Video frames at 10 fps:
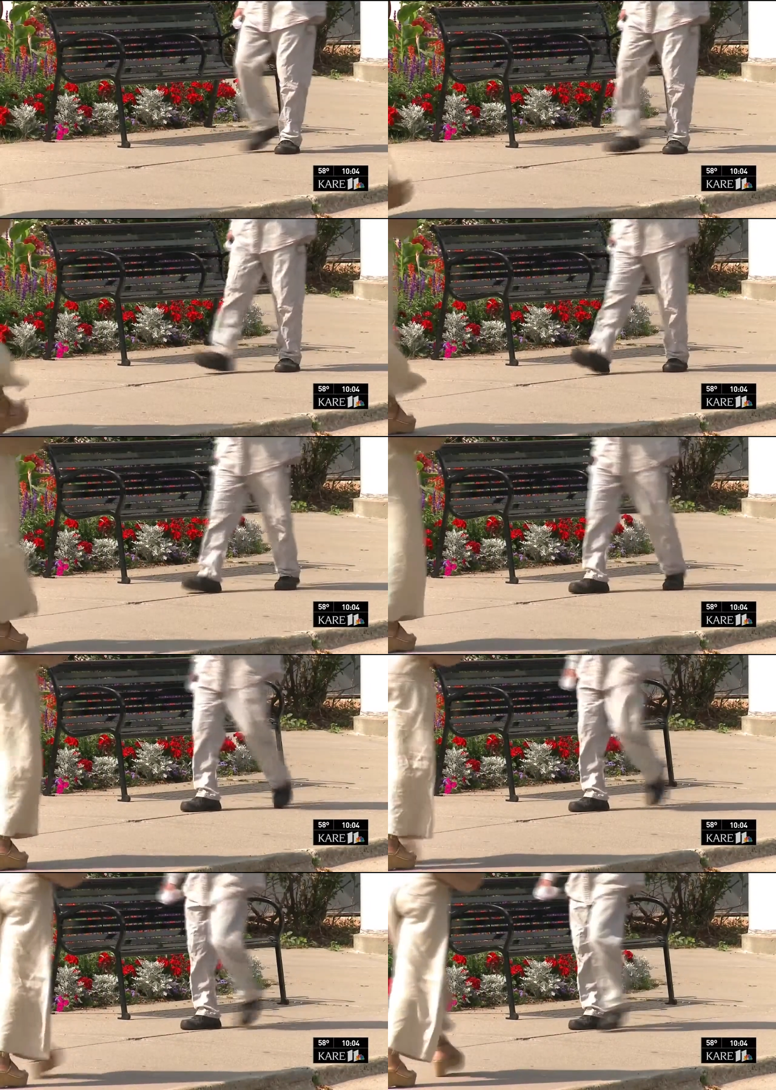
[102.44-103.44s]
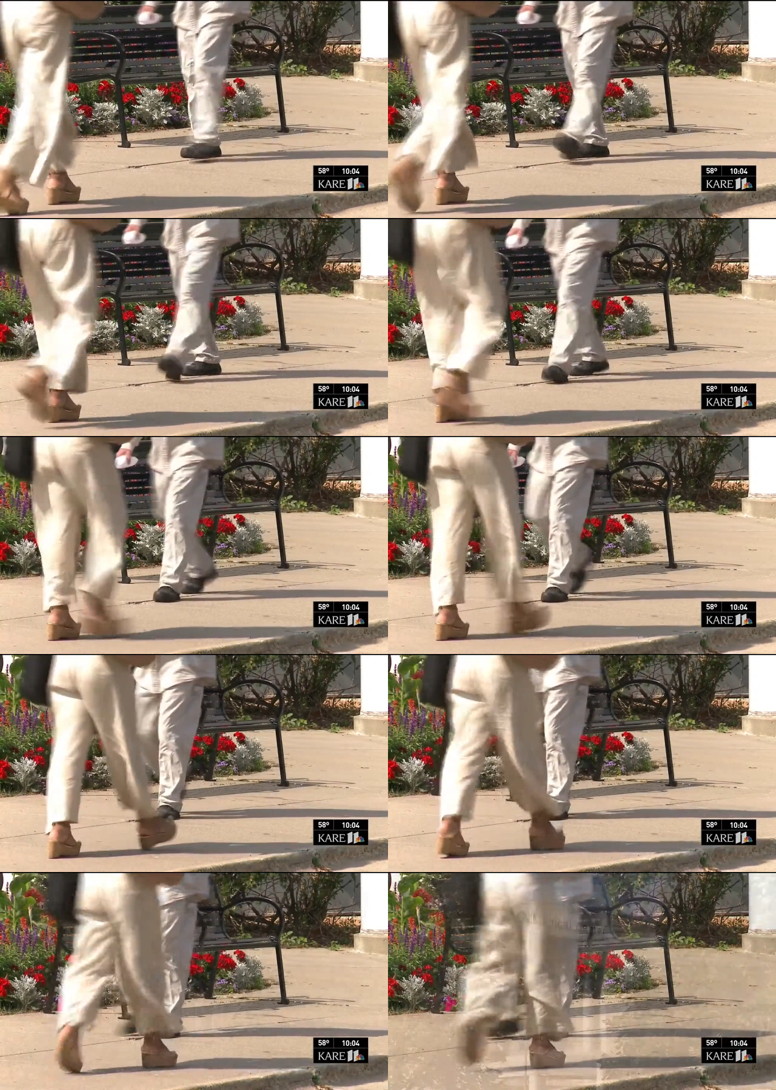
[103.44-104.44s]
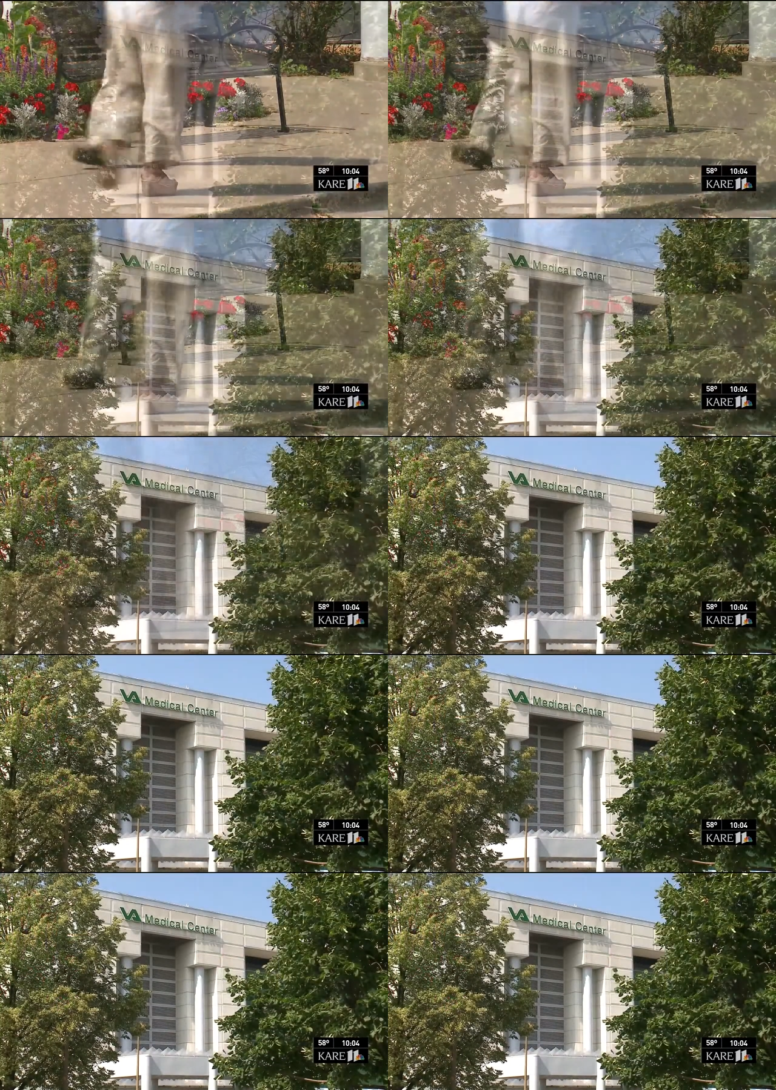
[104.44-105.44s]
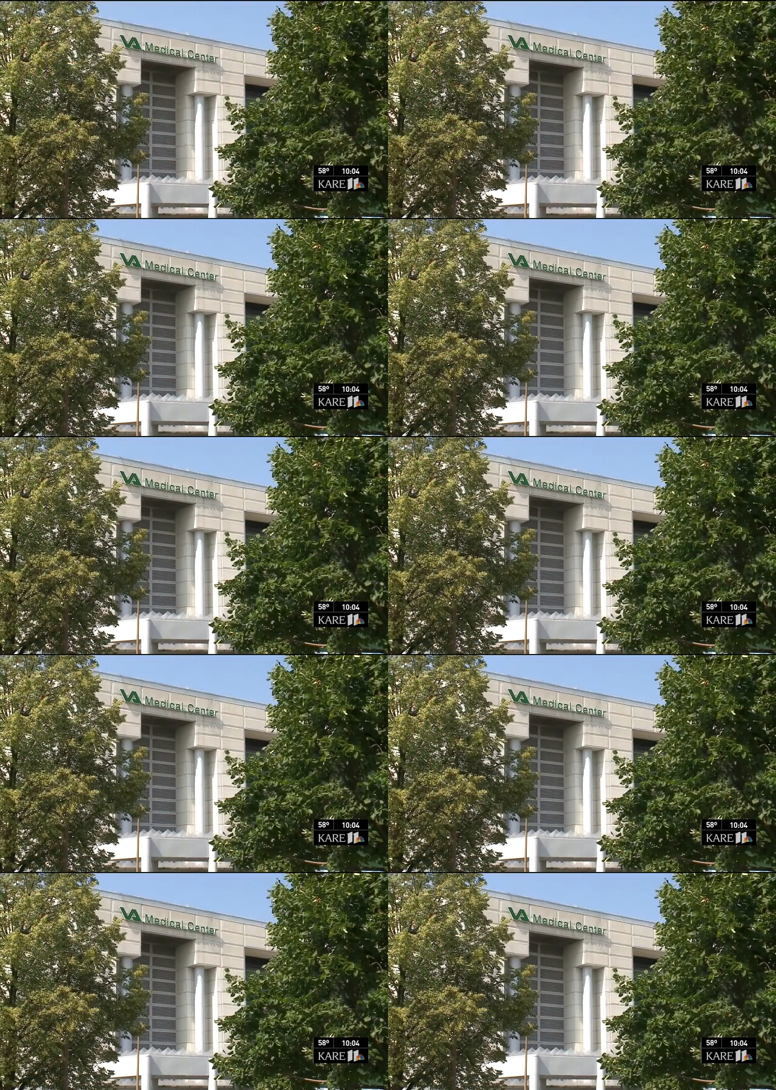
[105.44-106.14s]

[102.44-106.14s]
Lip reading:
No face is visible, so there are no lips to read.